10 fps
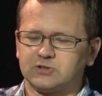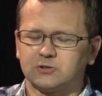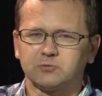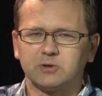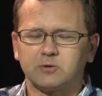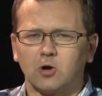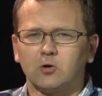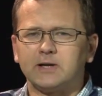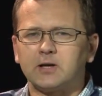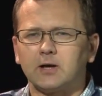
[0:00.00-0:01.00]
I started with
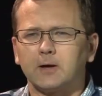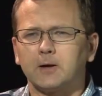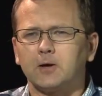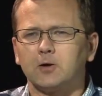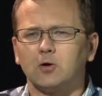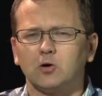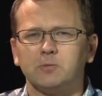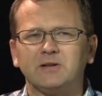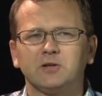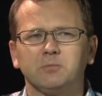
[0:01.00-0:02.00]
cloning
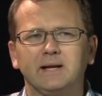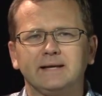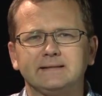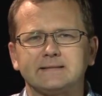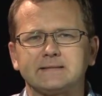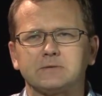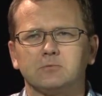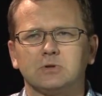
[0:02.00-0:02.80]
ornamental plants,